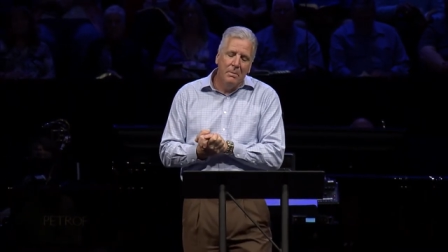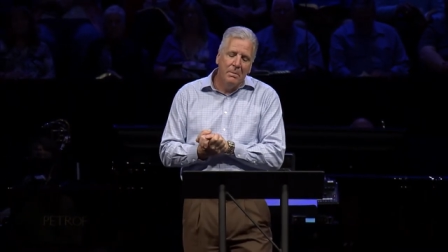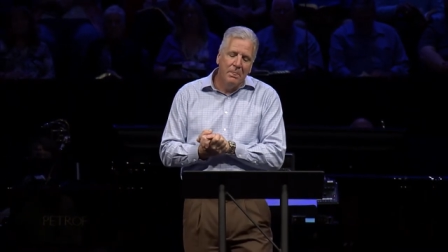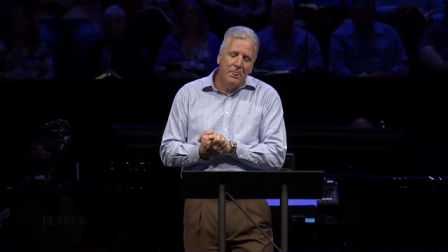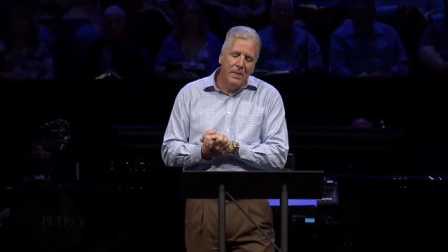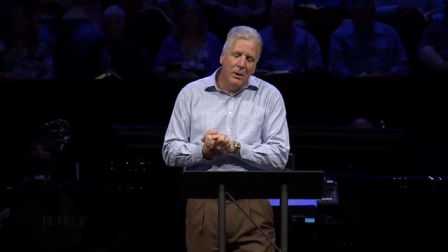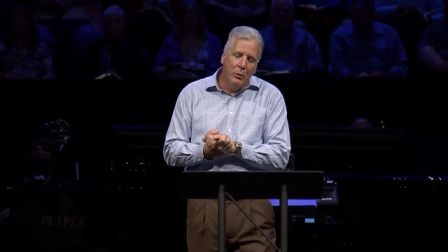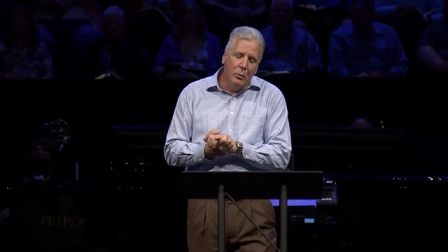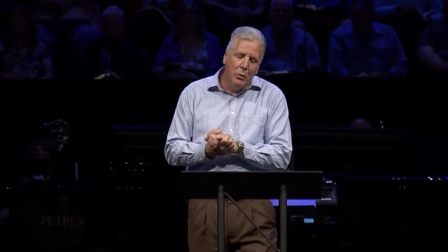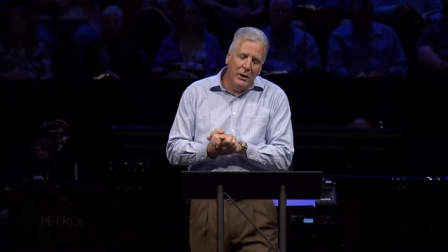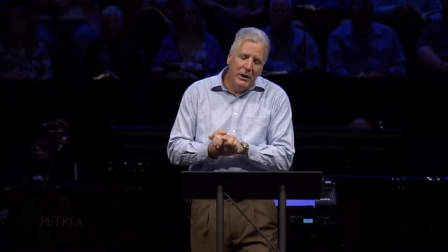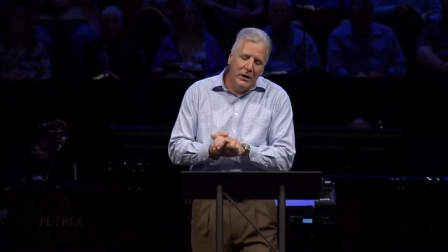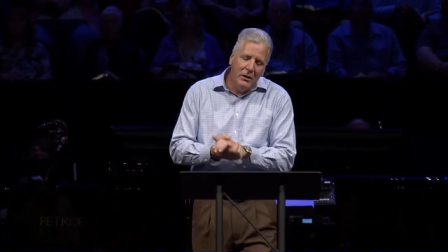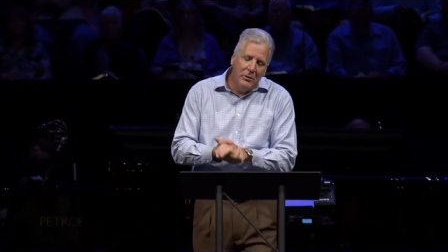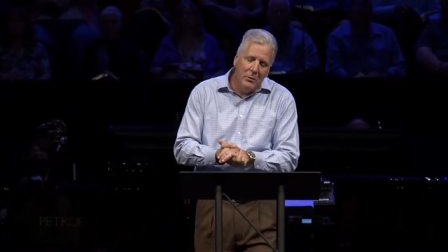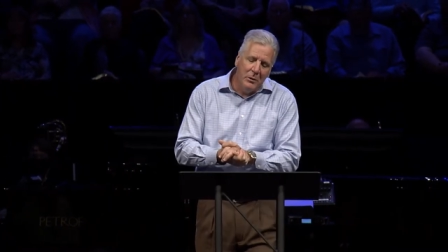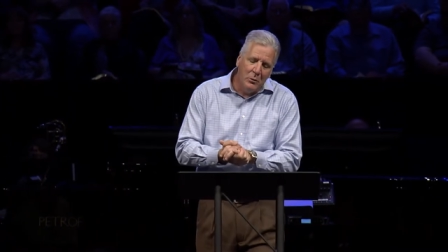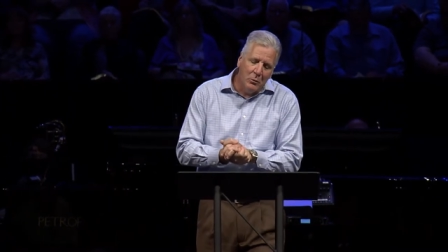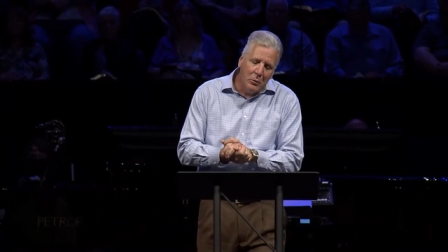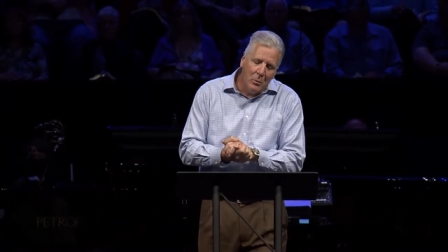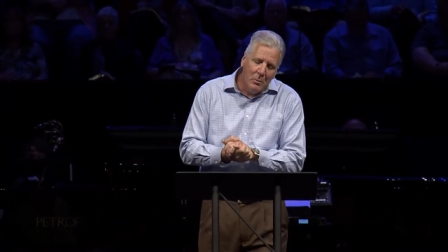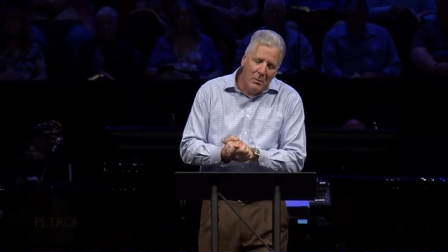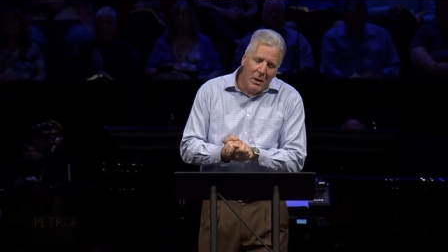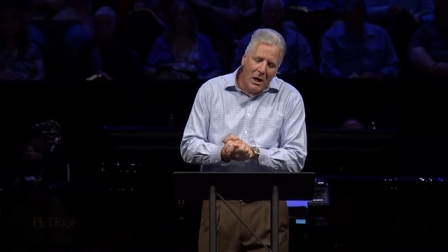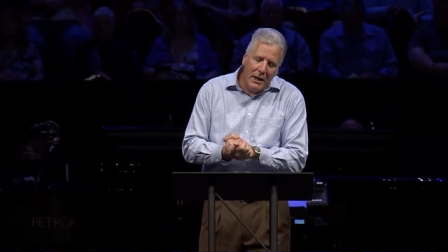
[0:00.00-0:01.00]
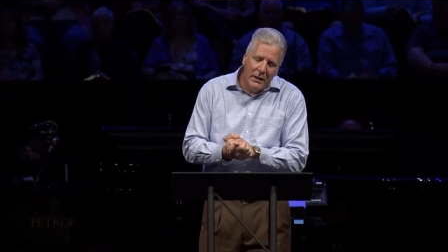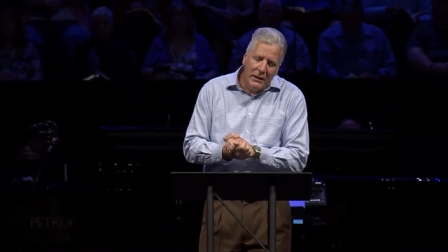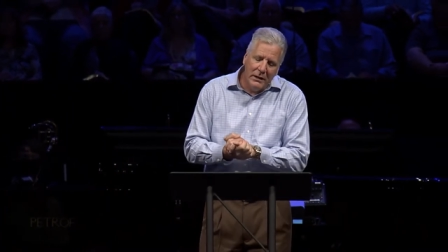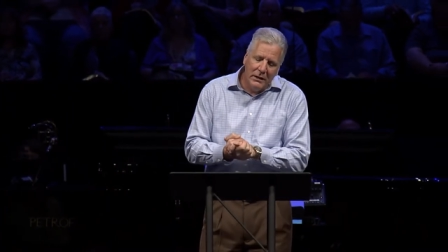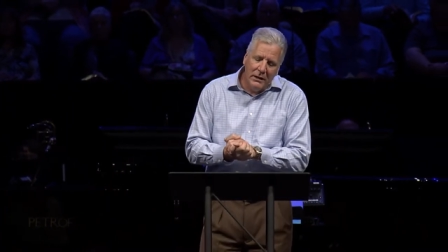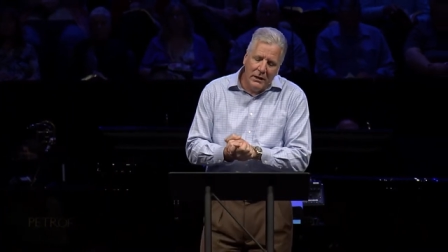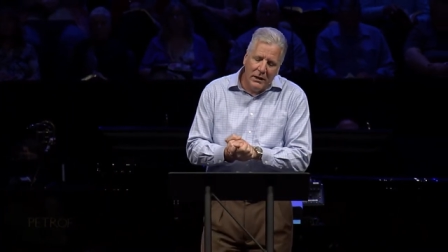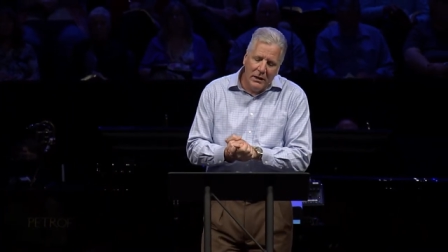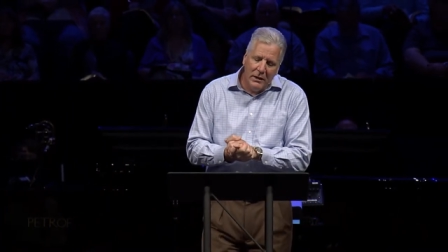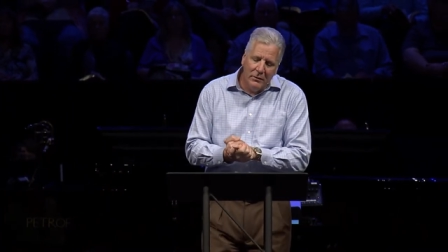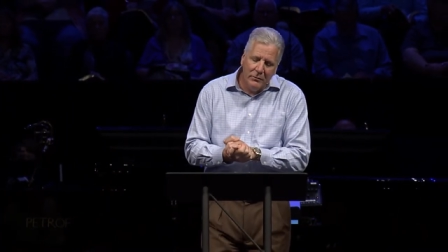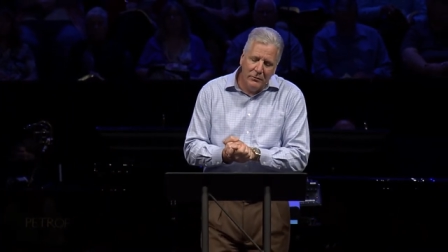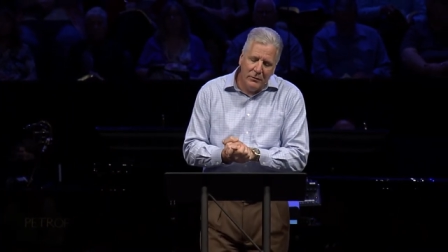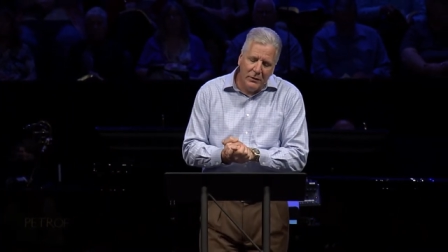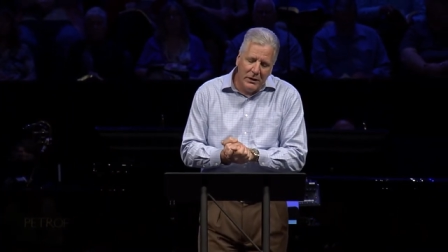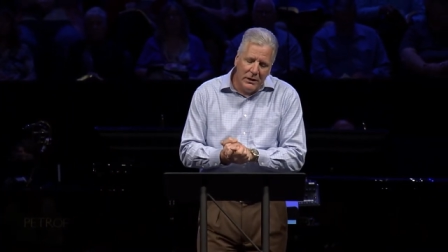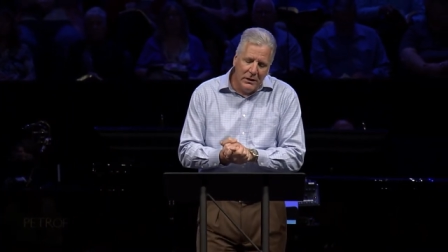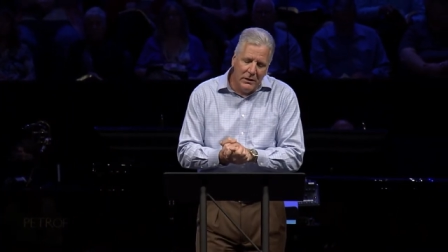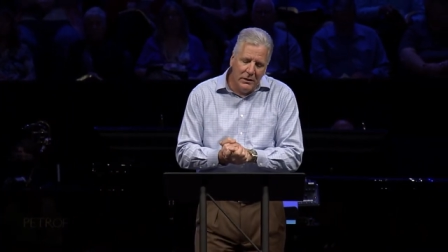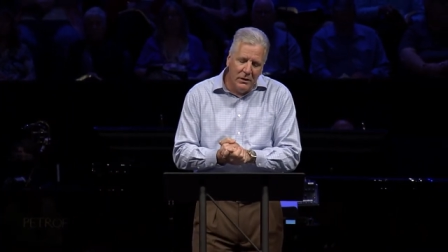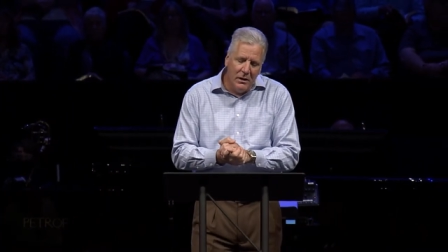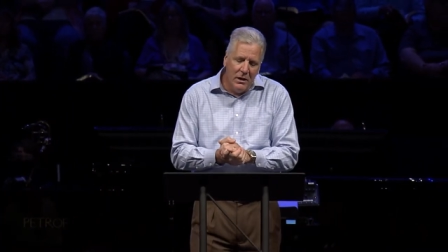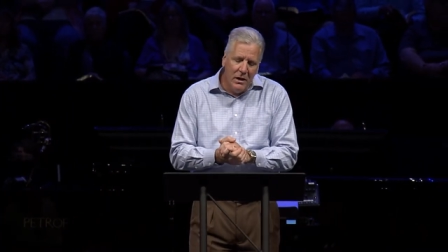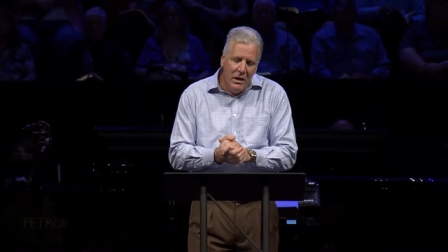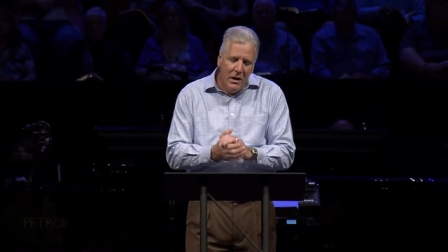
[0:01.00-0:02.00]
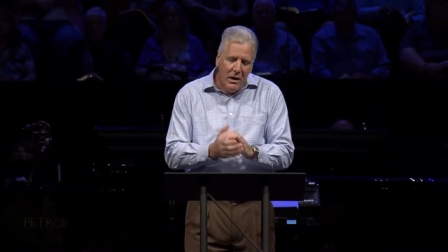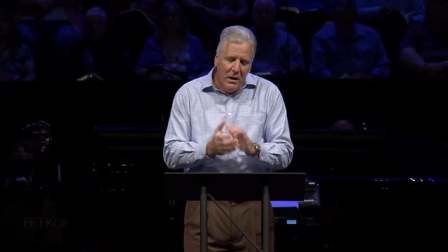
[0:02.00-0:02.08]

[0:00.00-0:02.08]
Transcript: that we need to be reminded of in